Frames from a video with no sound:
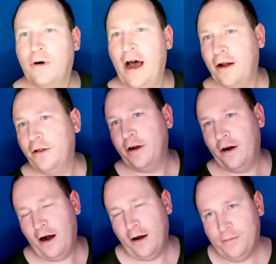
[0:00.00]
on their
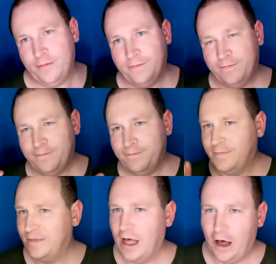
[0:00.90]
arm.
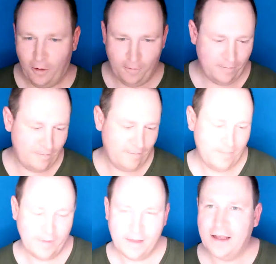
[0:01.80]
No,
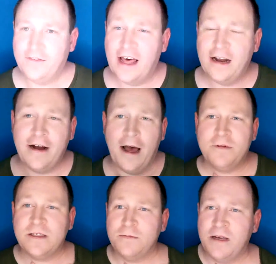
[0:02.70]
if that ever happened to
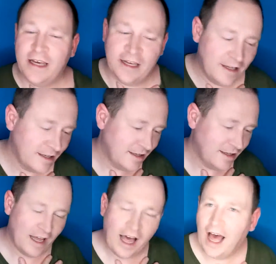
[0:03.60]
me,
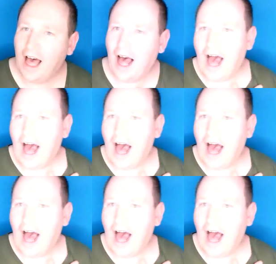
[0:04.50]
I